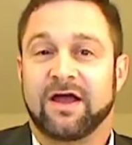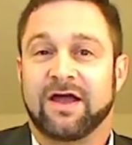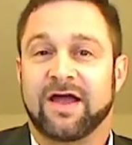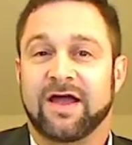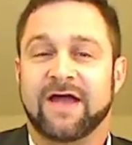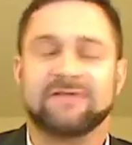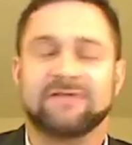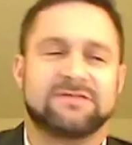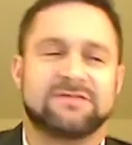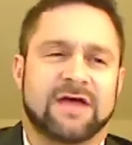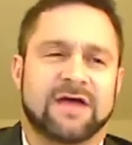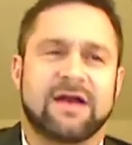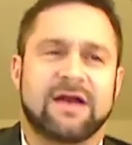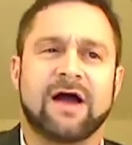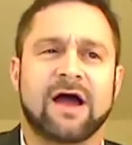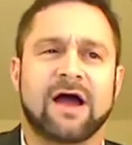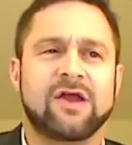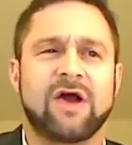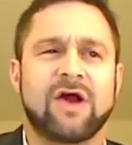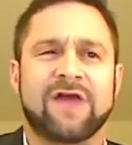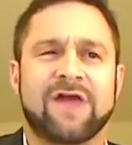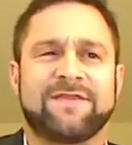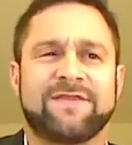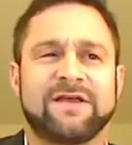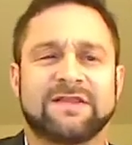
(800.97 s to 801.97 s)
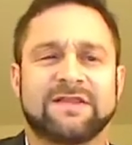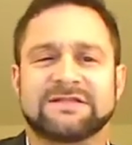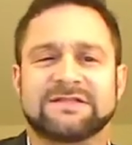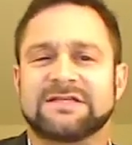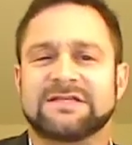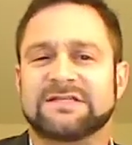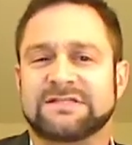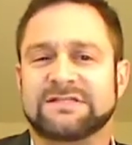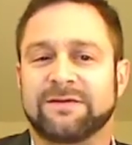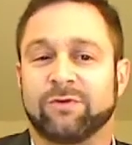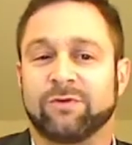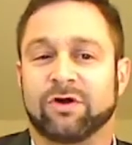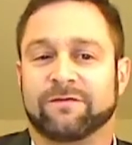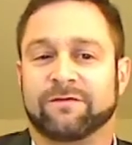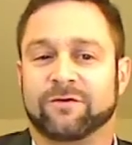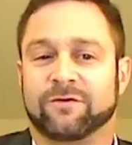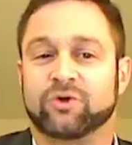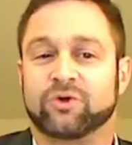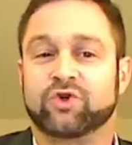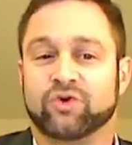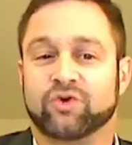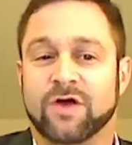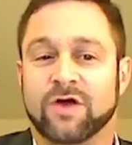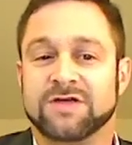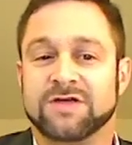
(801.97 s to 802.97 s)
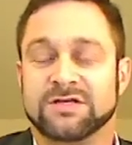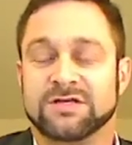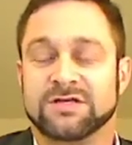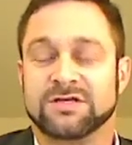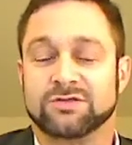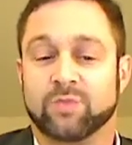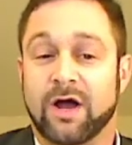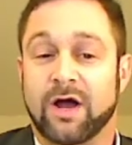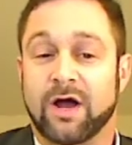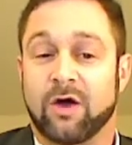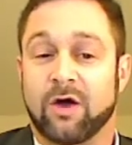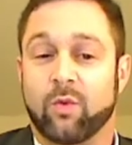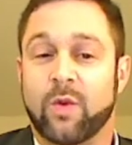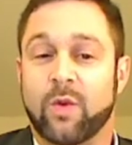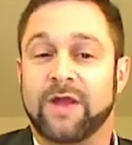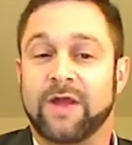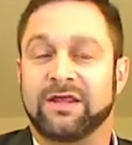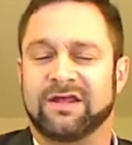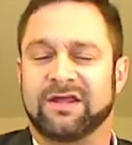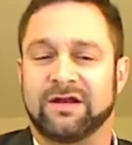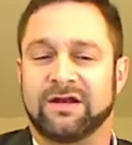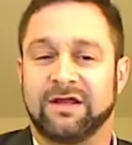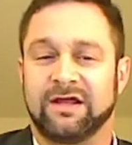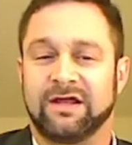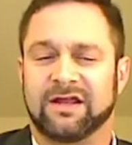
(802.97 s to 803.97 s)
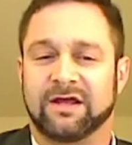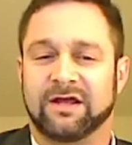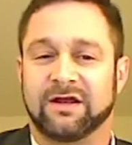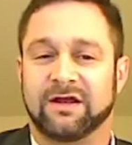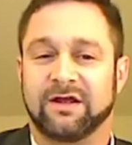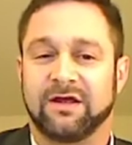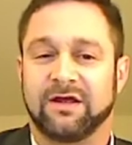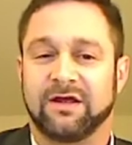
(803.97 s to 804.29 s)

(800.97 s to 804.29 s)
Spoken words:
I think this is similar for trust as well when you need it,